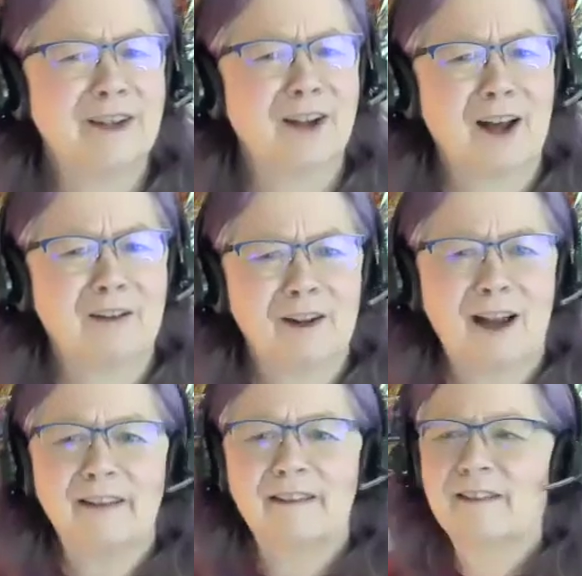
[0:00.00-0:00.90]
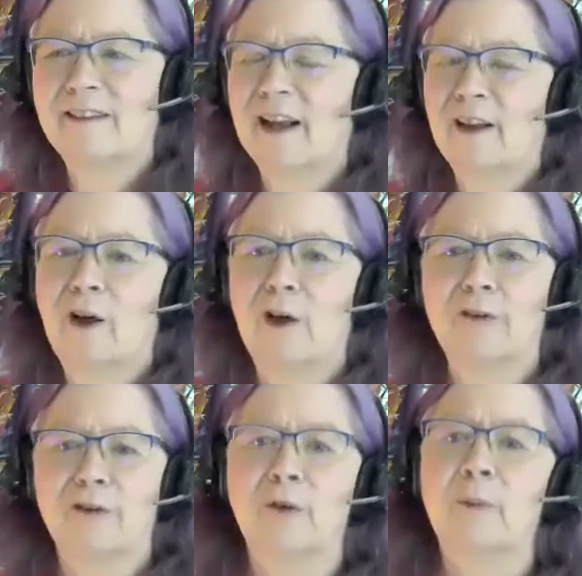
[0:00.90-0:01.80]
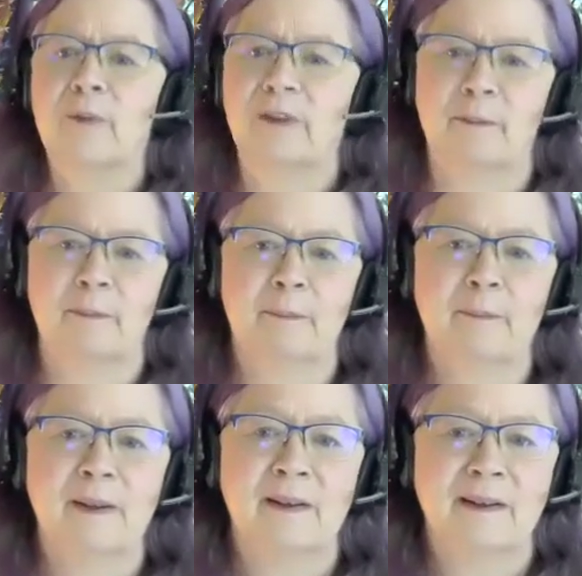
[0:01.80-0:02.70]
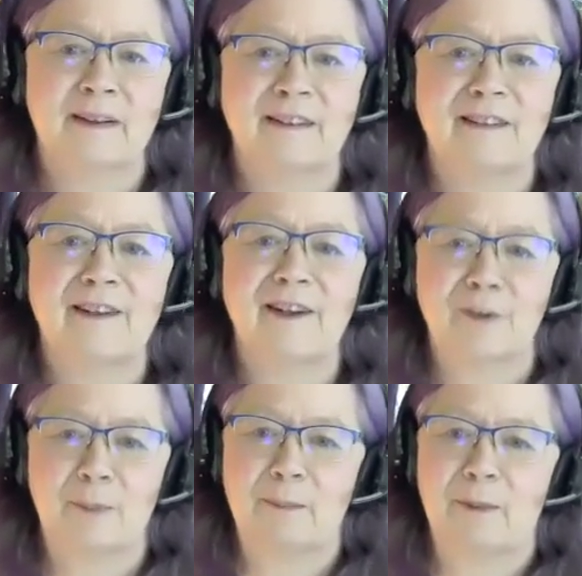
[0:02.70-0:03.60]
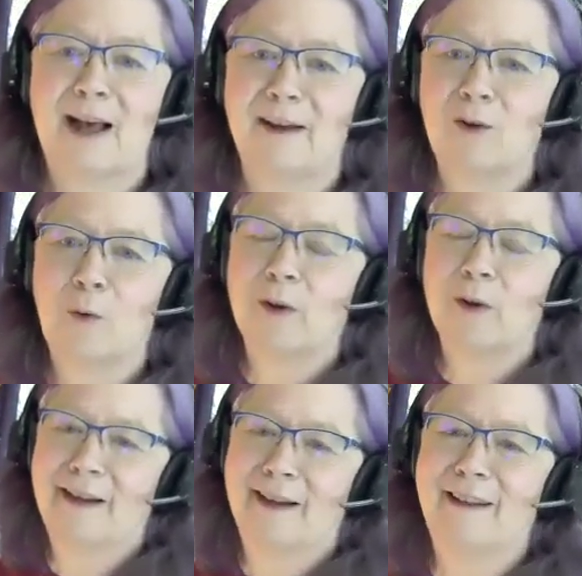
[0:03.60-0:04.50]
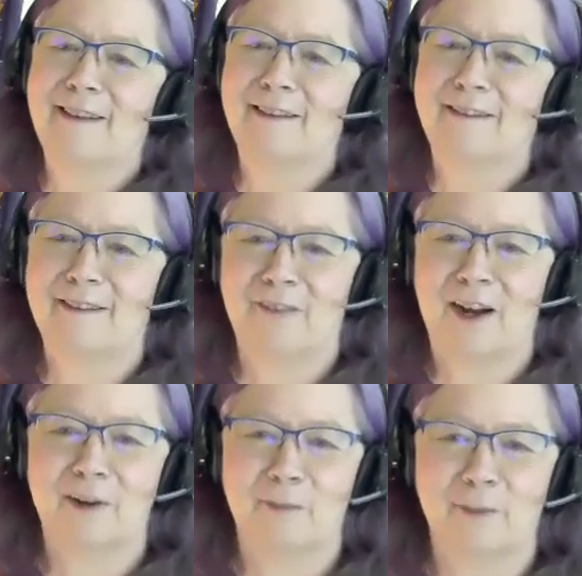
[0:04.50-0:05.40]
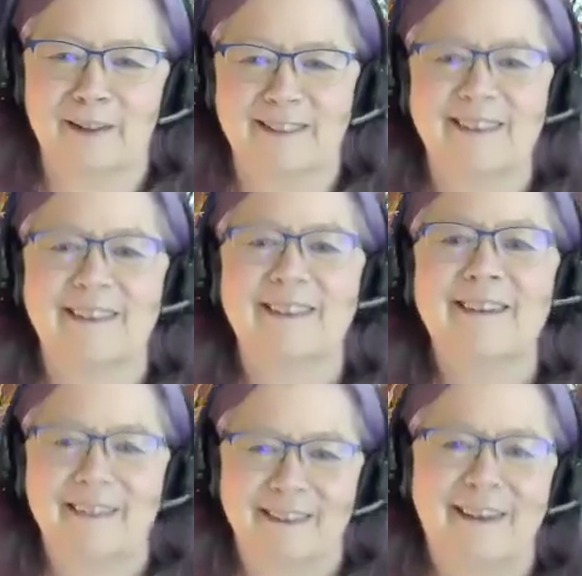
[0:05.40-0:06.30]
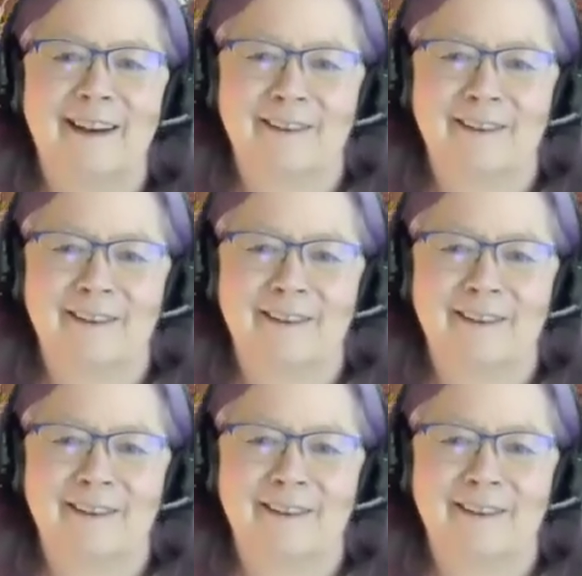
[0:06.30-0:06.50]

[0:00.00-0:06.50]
a lot of classes that I call Zoomdom to teach people how to coordinate in this environment. Yeah.